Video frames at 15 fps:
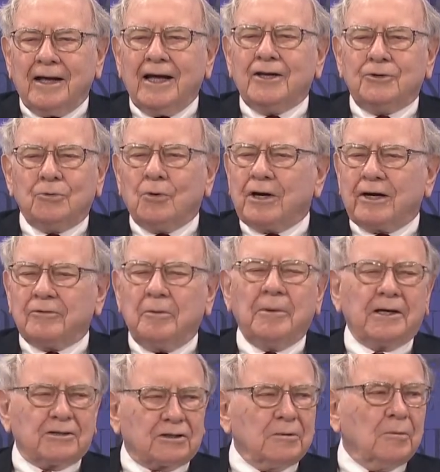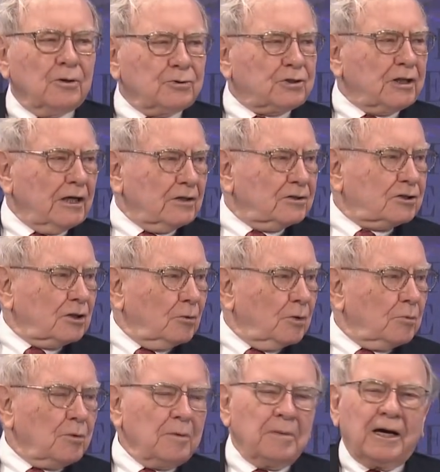and do whatever makes the most sense. So
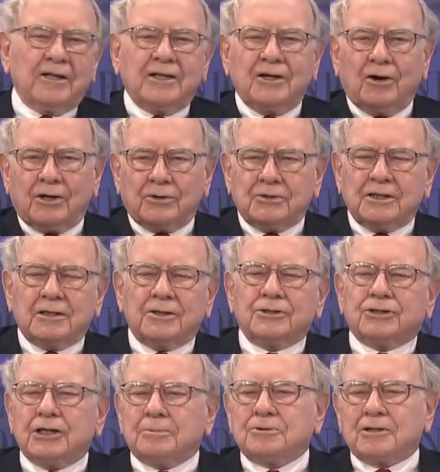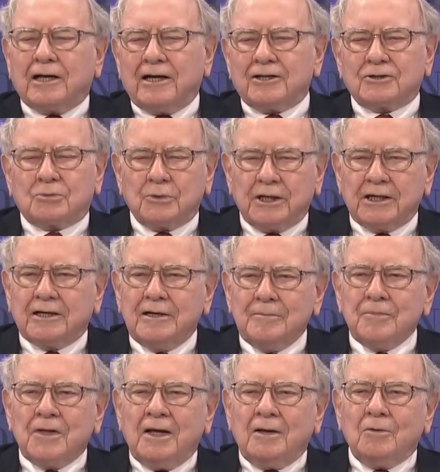when we buy the auto dealerships last week,
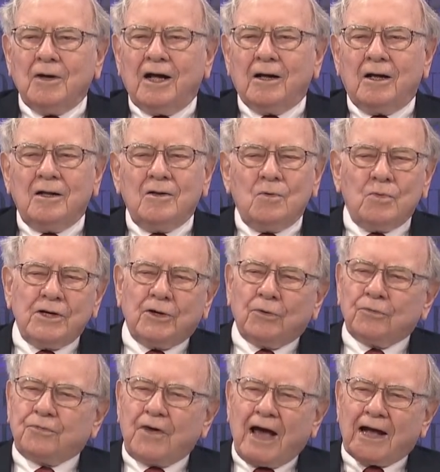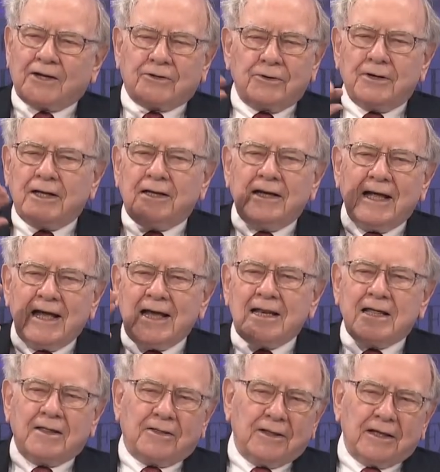uh, we don't factor in
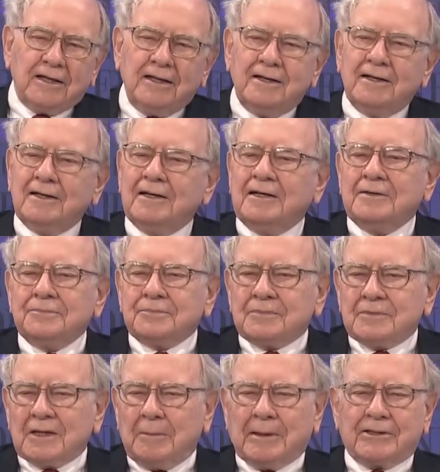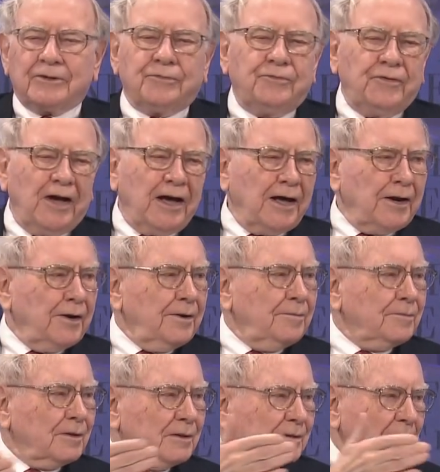anything about the Fed,
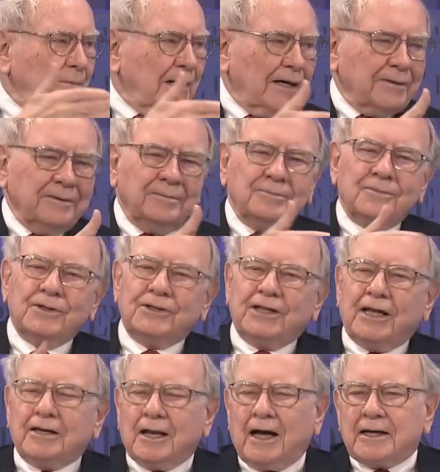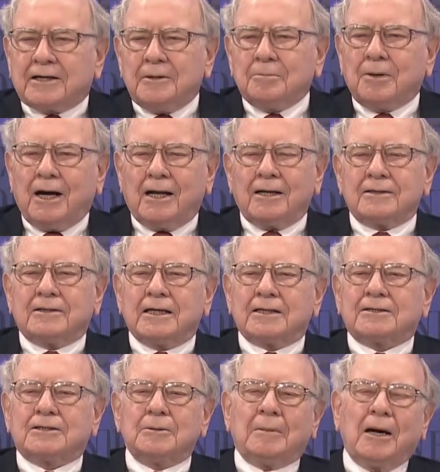about the deadlock in
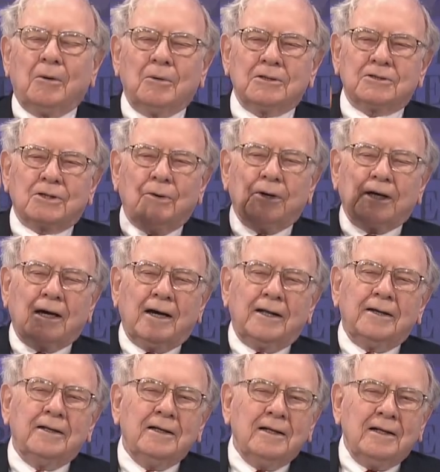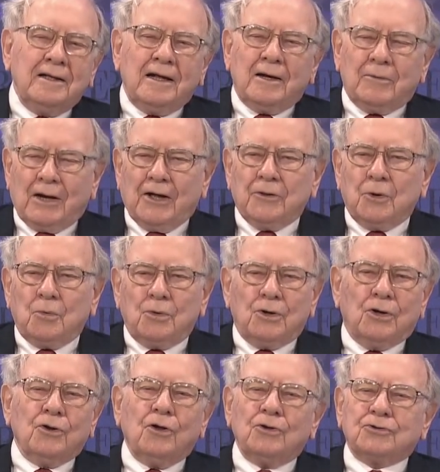politics, about what's going on around the
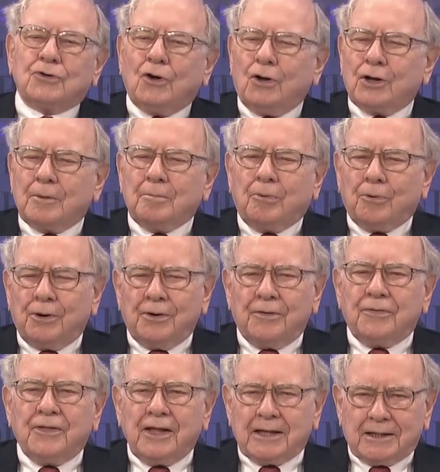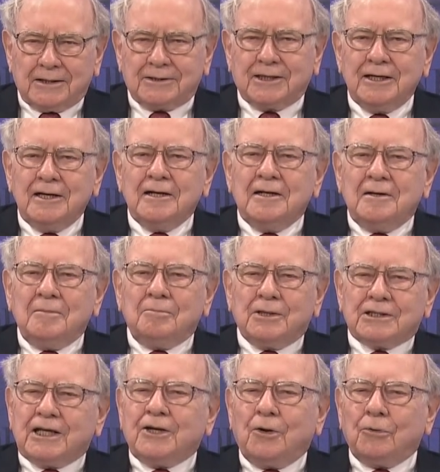world. Those are all important things,
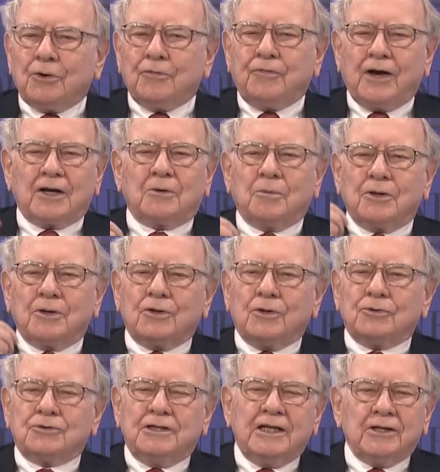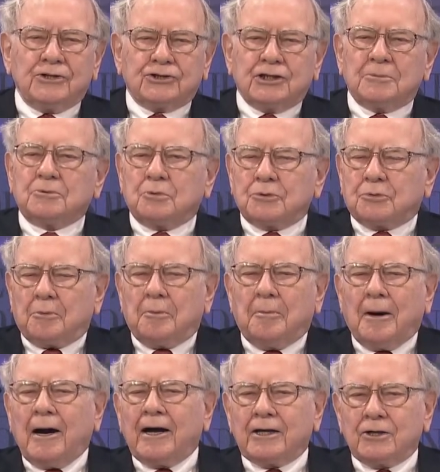but they don't affect those dealerships, which we're
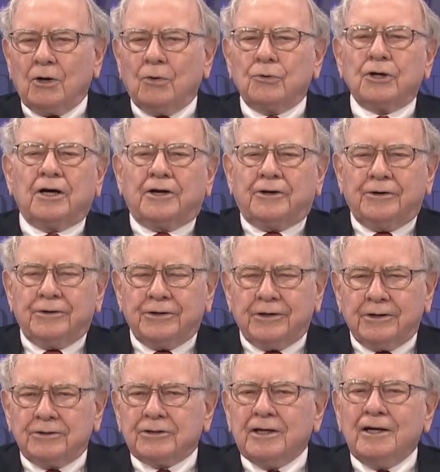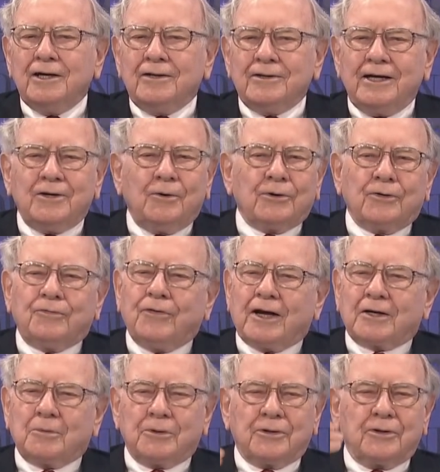buying to own one hundred years, they don't
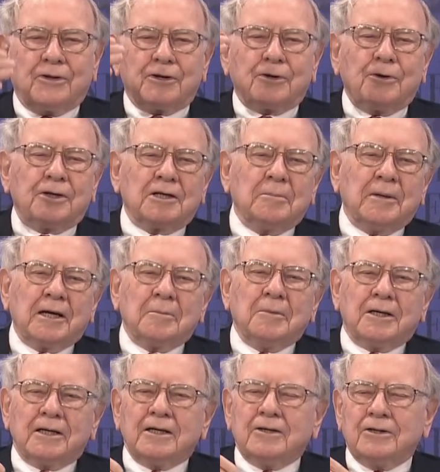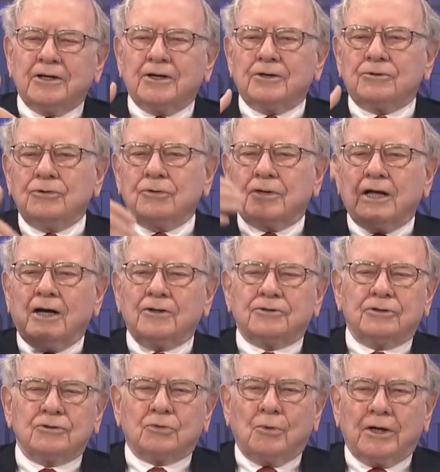affect whether they're going to make money in the year two
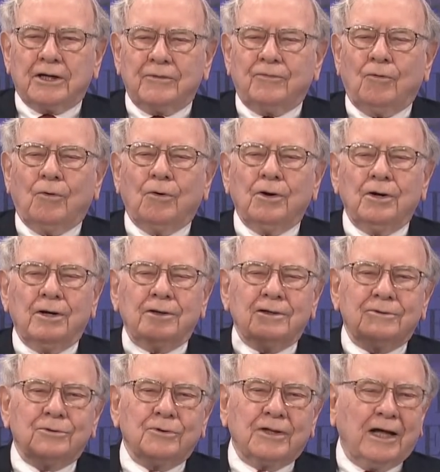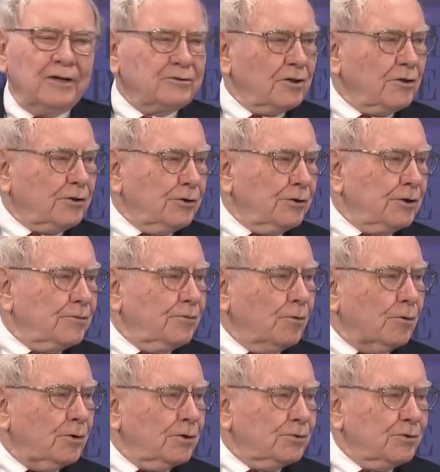thousand twenty-four or the two thousand
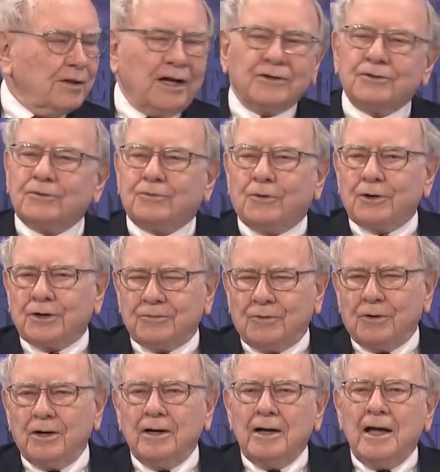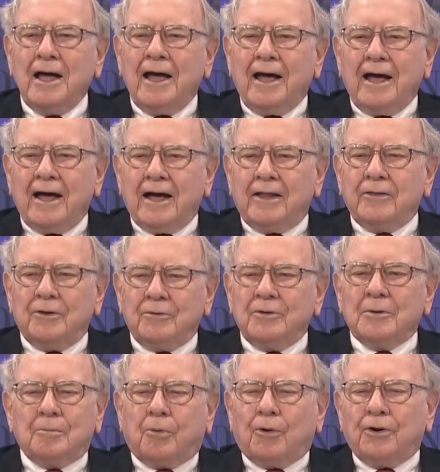thirty-four or two thousand forty-four. And the, the
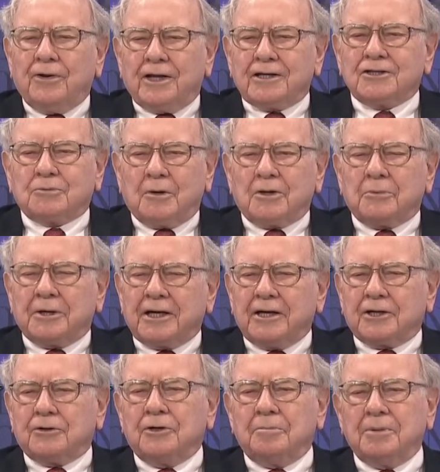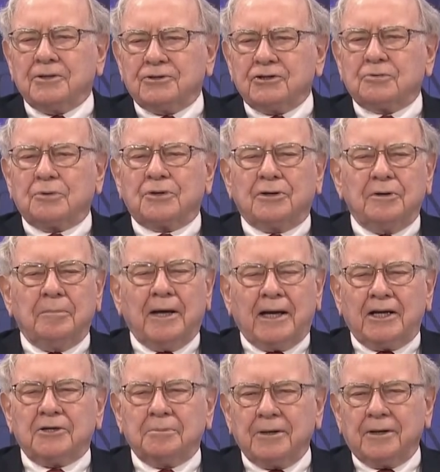important thing is whether we get a good business with good
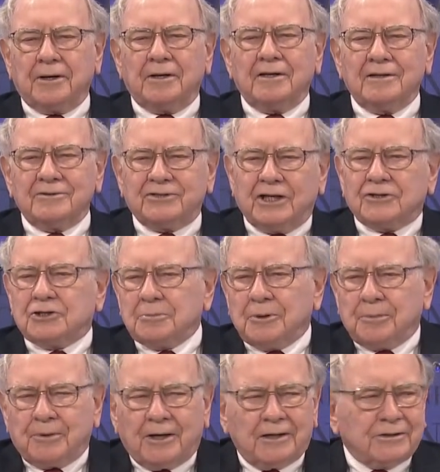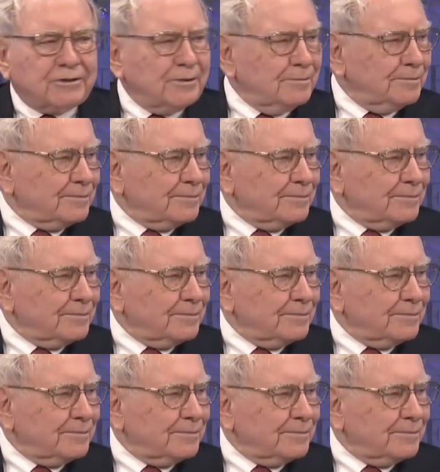management at a sensible price.